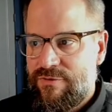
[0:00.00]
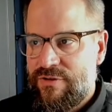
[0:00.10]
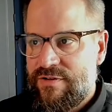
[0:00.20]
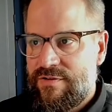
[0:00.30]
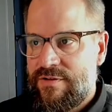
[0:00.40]
for
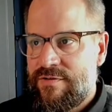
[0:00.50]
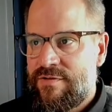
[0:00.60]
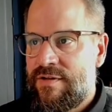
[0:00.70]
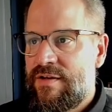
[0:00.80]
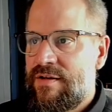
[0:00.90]
instance,
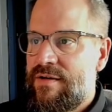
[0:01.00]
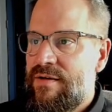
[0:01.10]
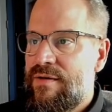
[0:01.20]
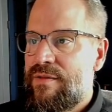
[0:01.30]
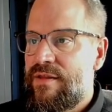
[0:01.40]

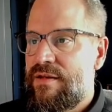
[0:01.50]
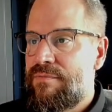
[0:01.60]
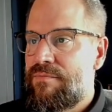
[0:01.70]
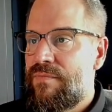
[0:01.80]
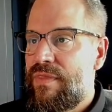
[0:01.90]

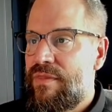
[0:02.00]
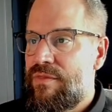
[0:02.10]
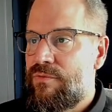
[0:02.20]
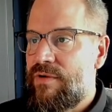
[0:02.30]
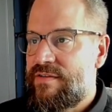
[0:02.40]
then
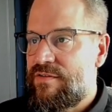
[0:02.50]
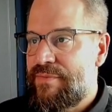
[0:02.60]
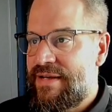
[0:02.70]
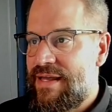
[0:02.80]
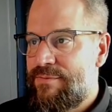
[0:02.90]
the rest of
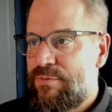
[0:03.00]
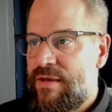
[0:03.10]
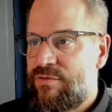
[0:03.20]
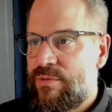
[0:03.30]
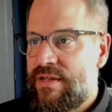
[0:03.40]
my
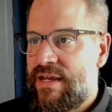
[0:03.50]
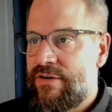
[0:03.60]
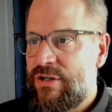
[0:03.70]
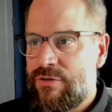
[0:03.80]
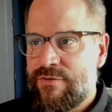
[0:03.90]
namespace would
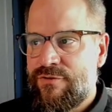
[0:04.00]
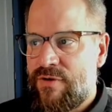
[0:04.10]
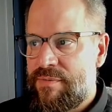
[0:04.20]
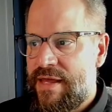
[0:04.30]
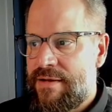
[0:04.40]
carry over
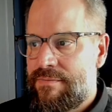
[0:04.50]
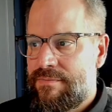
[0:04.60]
from that.